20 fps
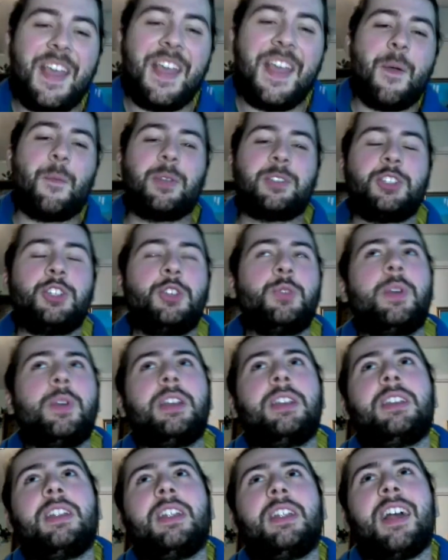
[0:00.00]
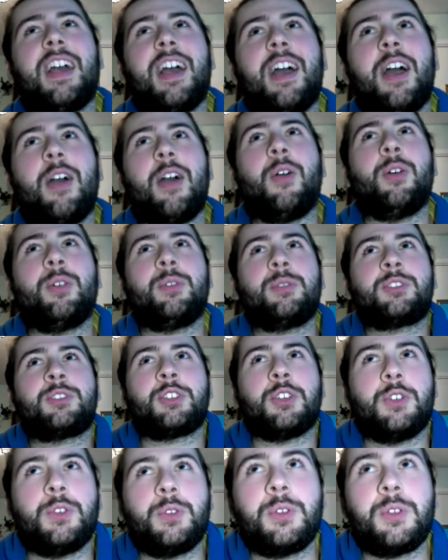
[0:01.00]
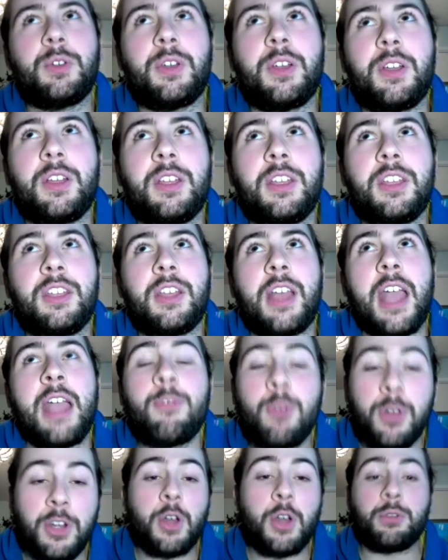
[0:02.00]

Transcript: But you know when? Oh, so everyone.